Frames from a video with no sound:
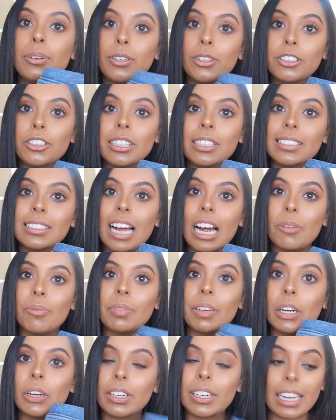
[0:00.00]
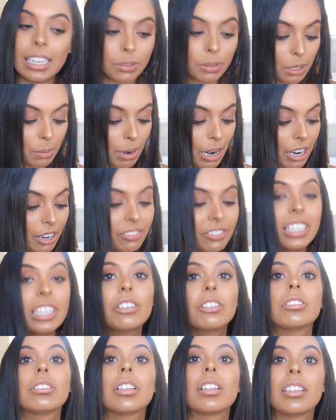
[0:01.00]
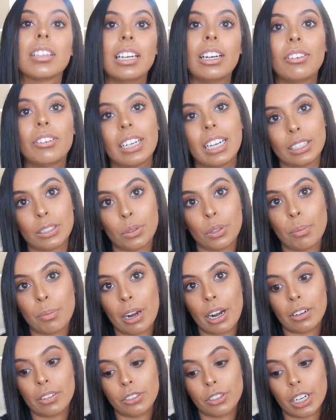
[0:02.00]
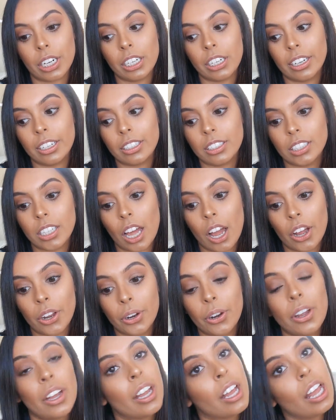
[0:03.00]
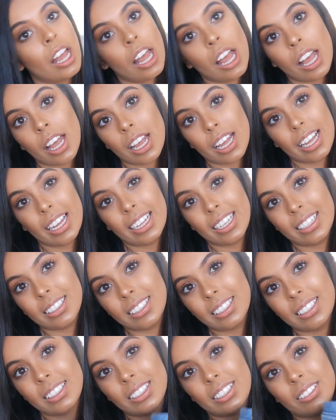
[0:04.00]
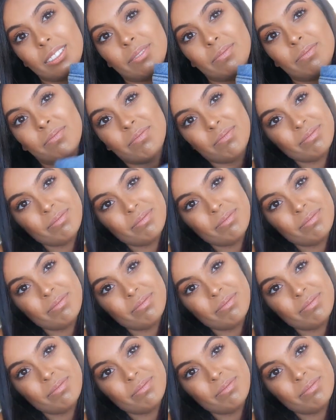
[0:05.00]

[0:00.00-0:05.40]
or dressed down they look nice with a pair of heels they look nice with a pair of trainers so it's